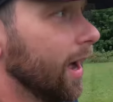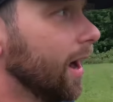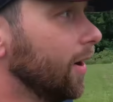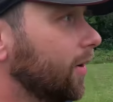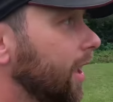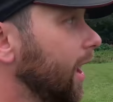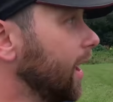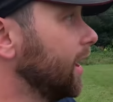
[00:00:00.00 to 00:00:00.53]

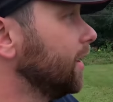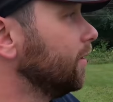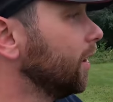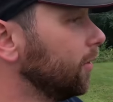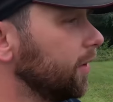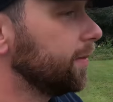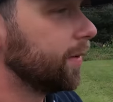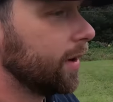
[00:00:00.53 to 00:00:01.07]
Okay,
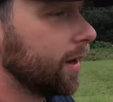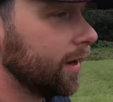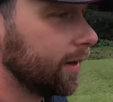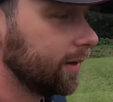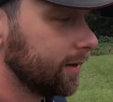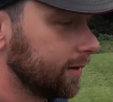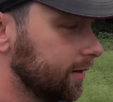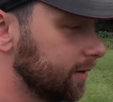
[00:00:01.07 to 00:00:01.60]
well, we've been
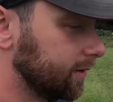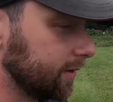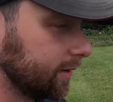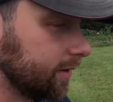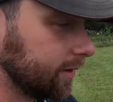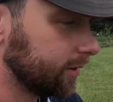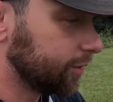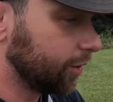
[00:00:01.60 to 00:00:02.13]

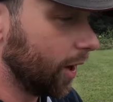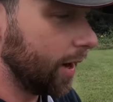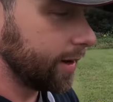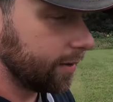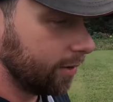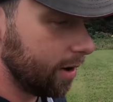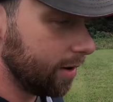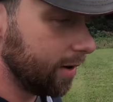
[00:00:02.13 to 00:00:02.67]
trying
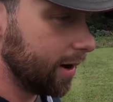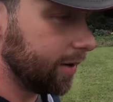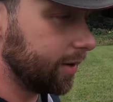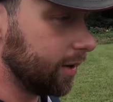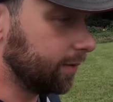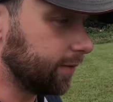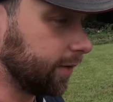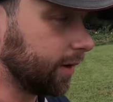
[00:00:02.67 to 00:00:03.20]
to run around
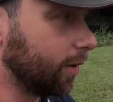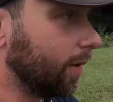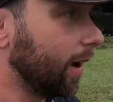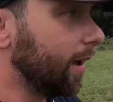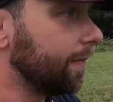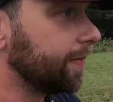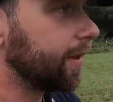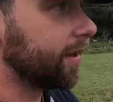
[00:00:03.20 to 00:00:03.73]
here for a little
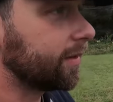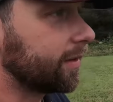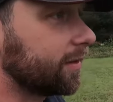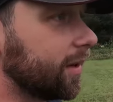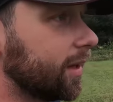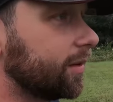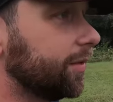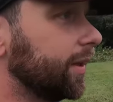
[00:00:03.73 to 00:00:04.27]
while,
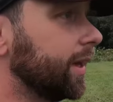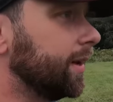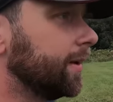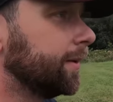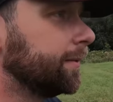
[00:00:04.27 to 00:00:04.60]
unsuccessfully.